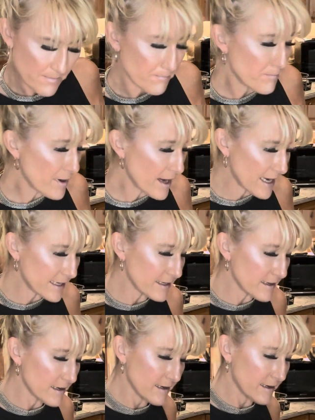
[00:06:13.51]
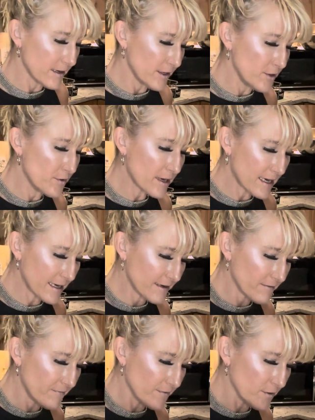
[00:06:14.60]
But you kind of
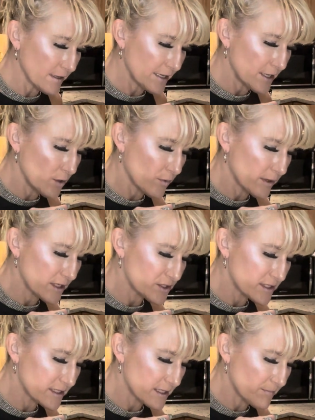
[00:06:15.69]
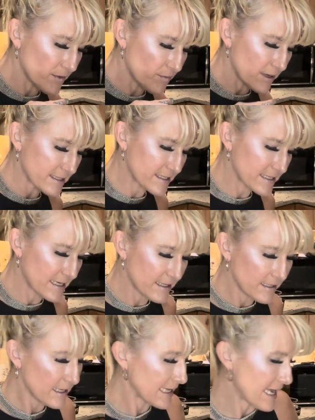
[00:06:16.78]
feel like you want to just dump the rest in.
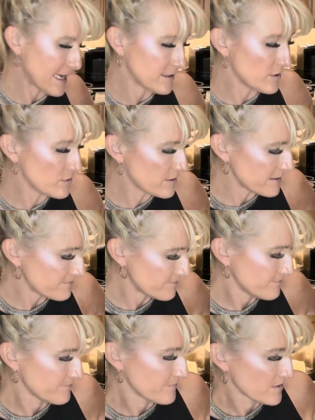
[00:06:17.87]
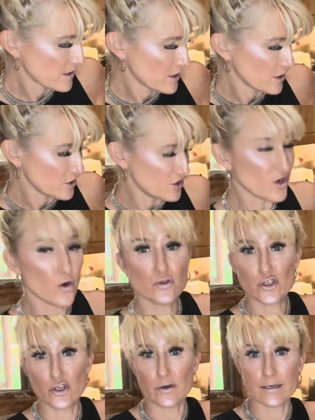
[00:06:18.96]
Can't do it. Don't do it.